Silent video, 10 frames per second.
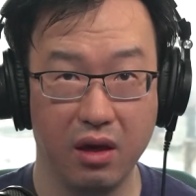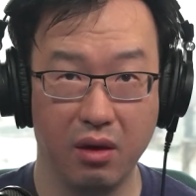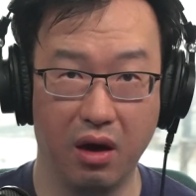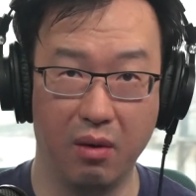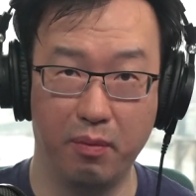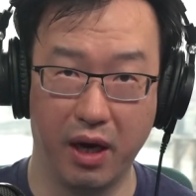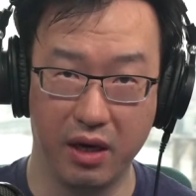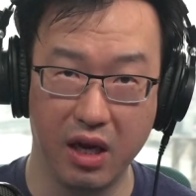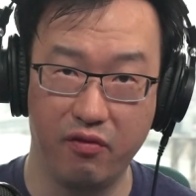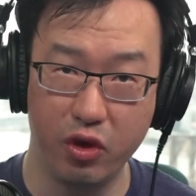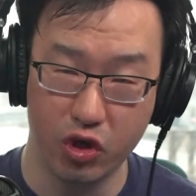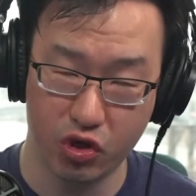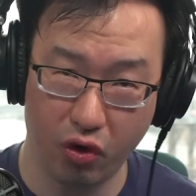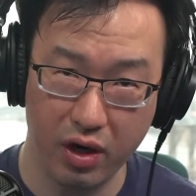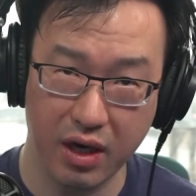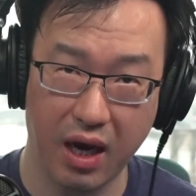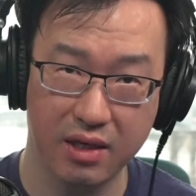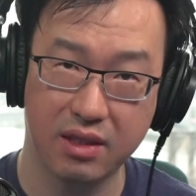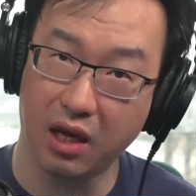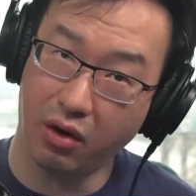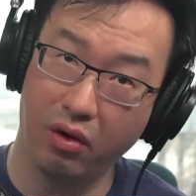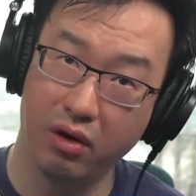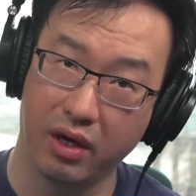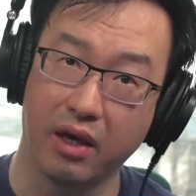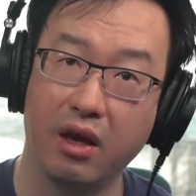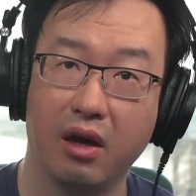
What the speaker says: but if you join Cardstack early,